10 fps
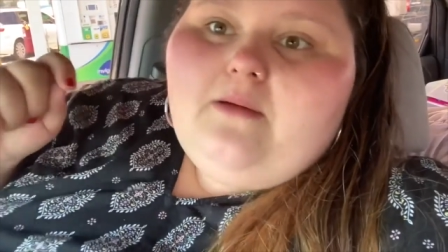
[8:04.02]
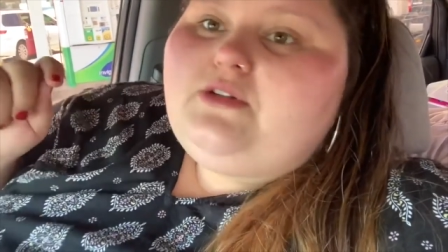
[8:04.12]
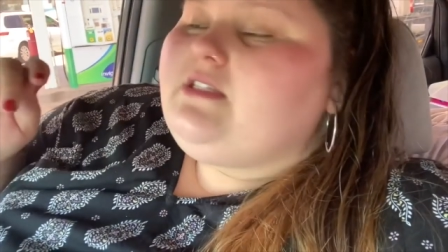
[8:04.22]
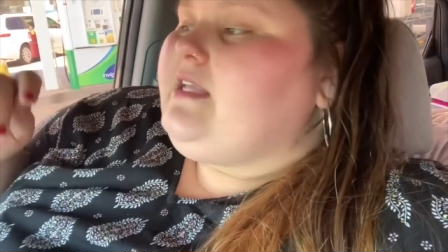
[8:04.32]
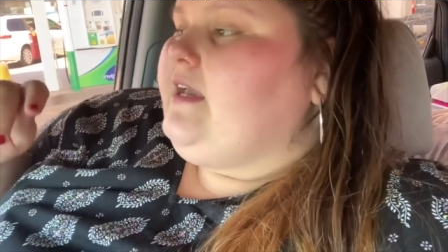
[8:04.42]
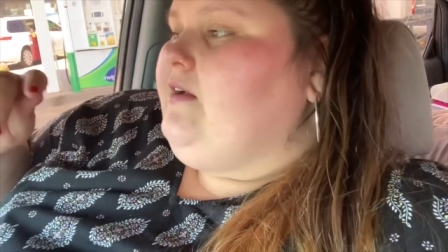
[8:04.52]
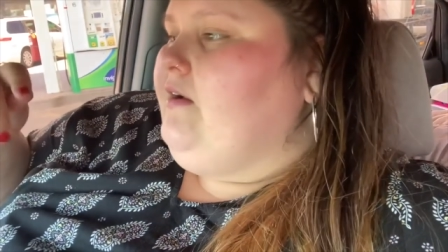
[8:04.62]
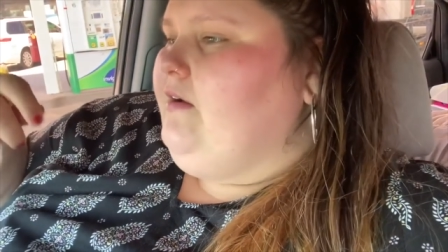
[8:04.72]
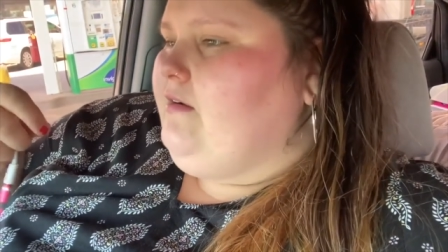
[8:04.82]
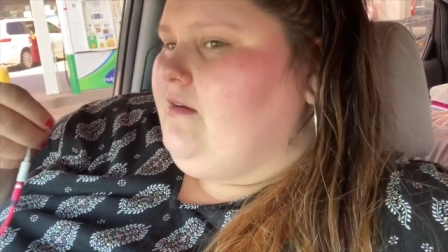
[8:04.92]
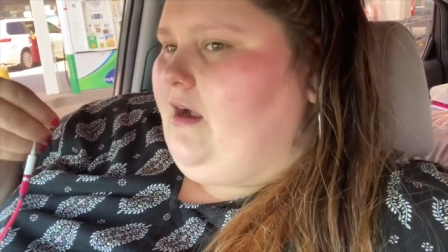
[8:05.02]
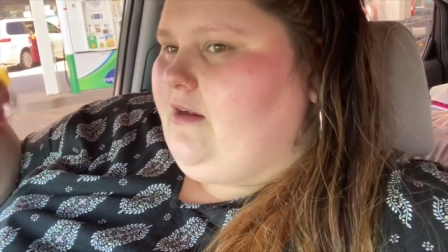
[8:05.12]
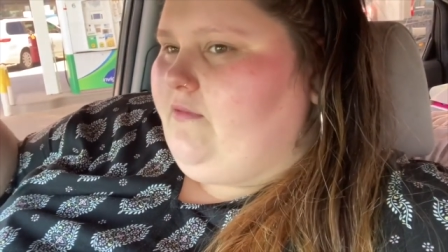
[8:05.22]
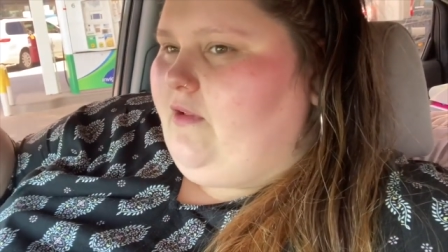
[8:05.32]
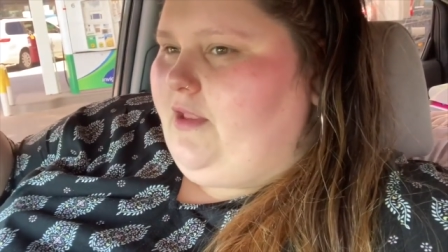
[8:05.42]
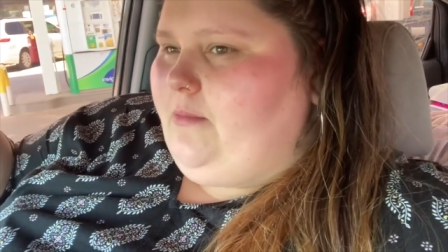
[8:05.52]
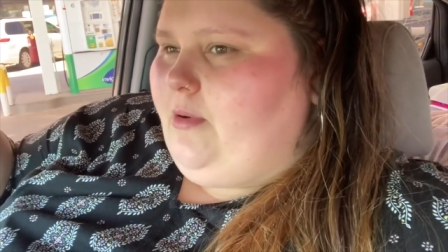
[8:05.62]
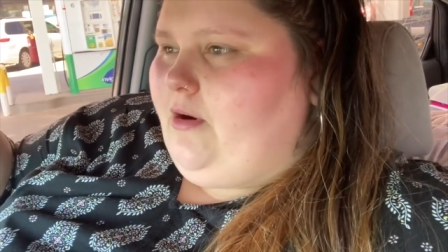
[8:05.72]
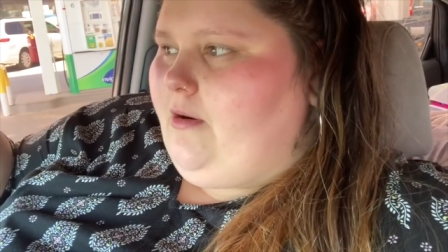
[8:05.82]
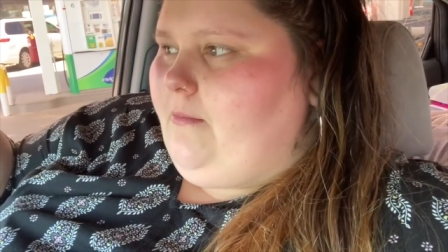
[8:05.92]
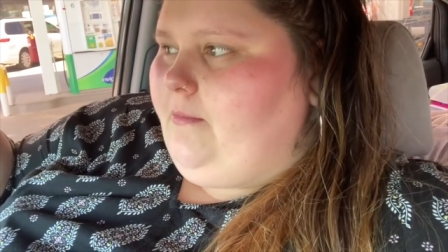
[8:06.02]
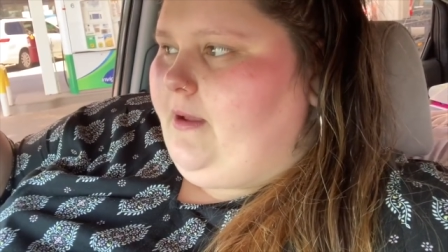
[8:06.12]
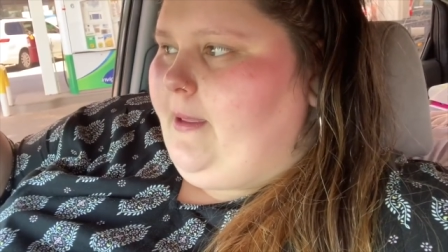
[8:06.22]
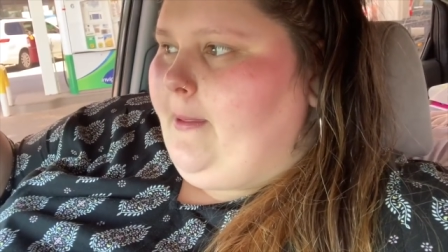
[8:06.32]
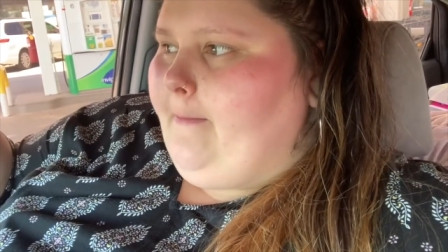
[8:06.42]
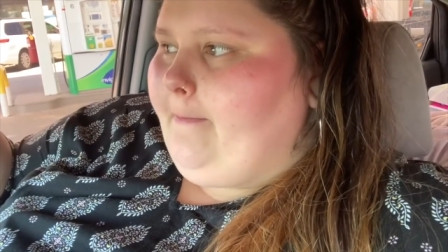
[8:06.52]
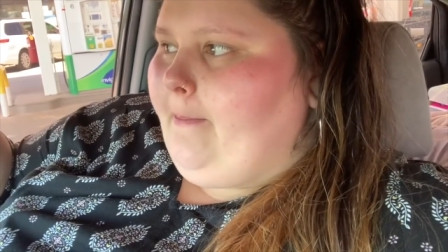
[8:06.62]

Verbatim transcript: I'm just like kind of falling apart, but